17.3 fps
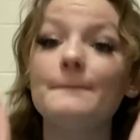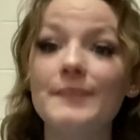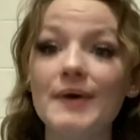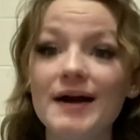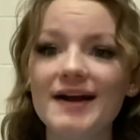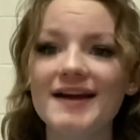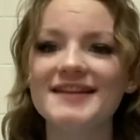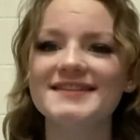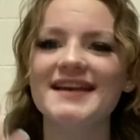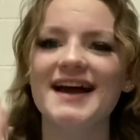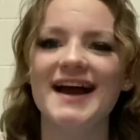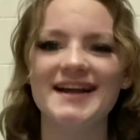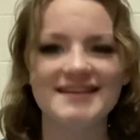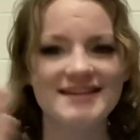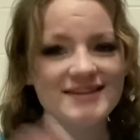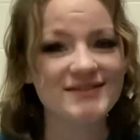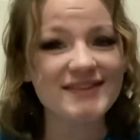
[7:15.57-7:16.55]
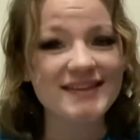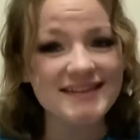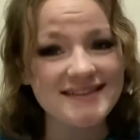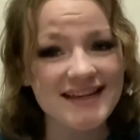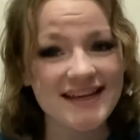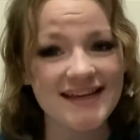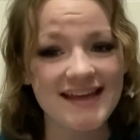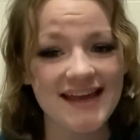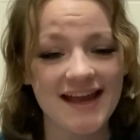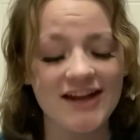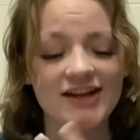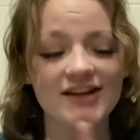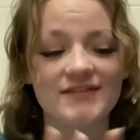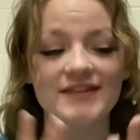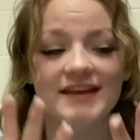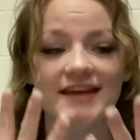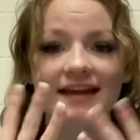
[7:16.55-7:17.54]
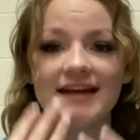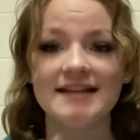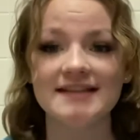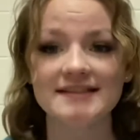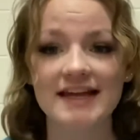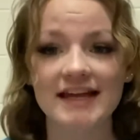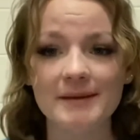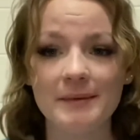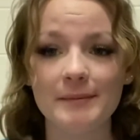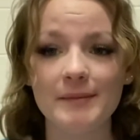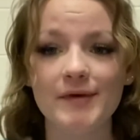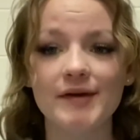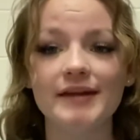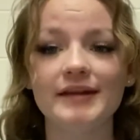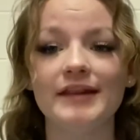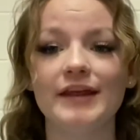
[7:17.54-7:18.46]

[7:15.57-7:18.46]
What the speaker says: But I didn't really take care of the inside of my body,